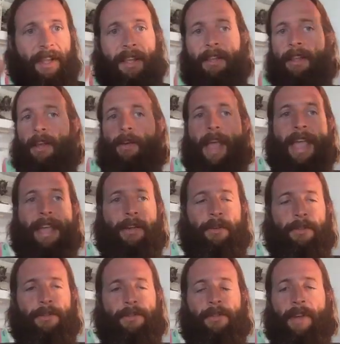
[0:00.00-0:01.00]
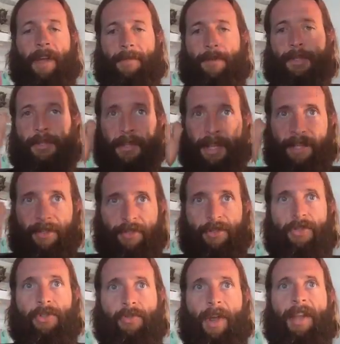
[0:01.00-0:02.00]
you know, angles. It's
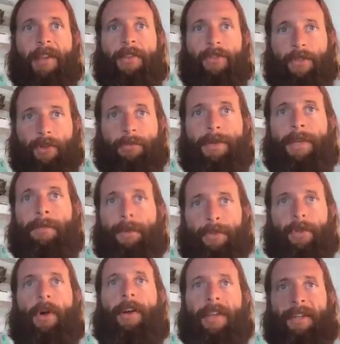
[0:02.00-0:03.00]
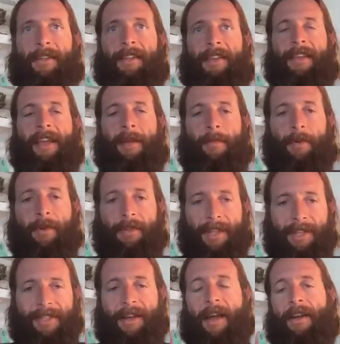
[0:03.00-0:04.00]
just straight 2 people talking to the camera the
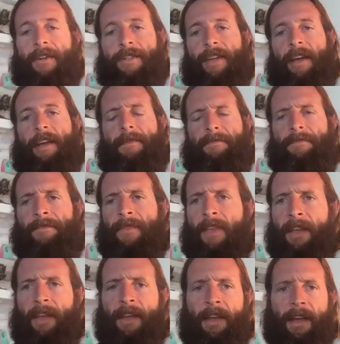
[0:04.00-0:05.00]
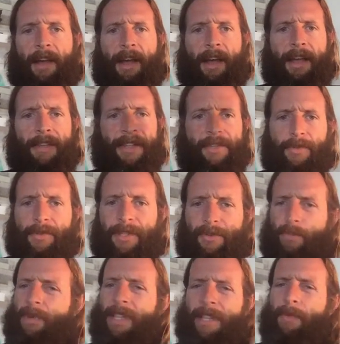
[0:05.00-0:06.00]
entire time. And that's just
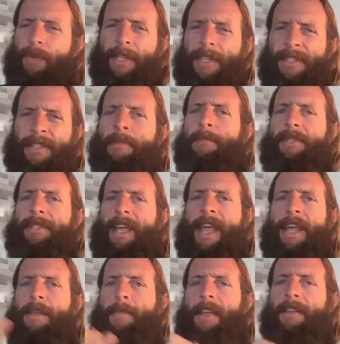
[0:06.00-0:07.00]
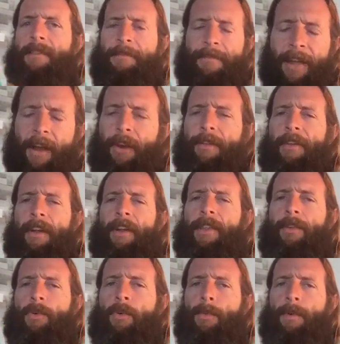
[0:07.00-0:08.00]
really, really simple to animate and very, very
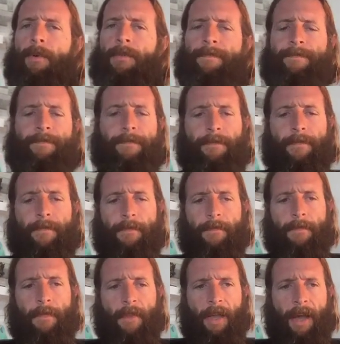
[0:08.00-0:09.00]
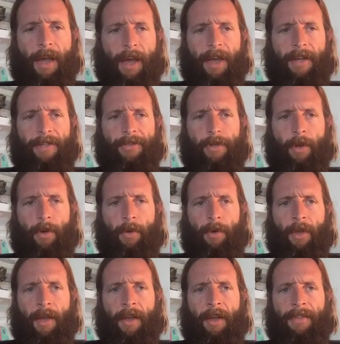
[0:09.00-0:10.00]
doable.
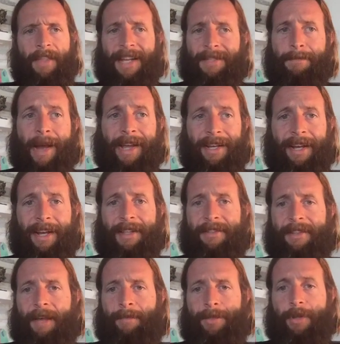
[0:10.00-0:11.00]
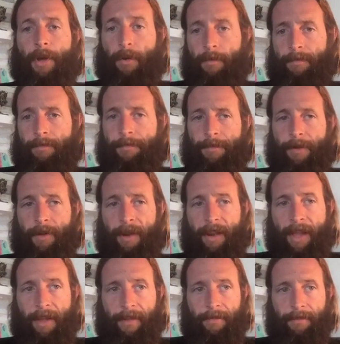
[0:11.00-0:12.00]
So that's my concept. So for
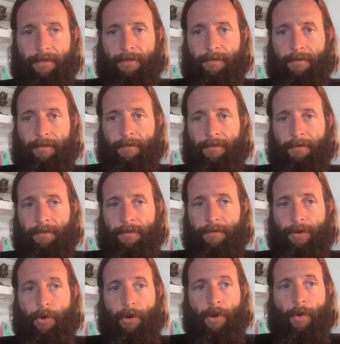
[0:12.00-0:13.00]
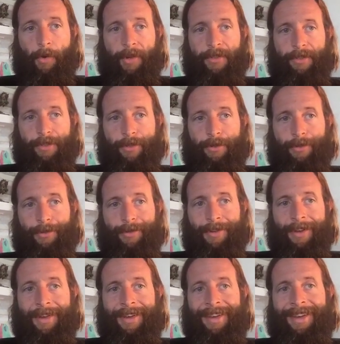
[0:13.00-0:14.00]
today, you're going to
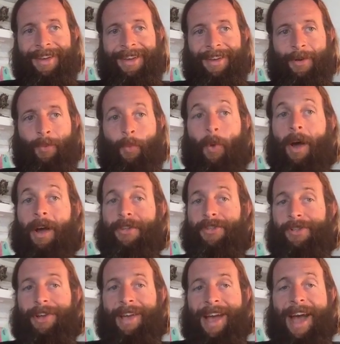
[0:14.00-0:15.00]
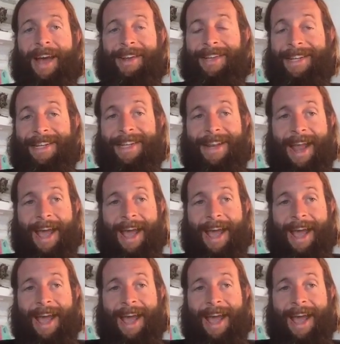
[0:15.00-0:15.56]
watch How to Eat an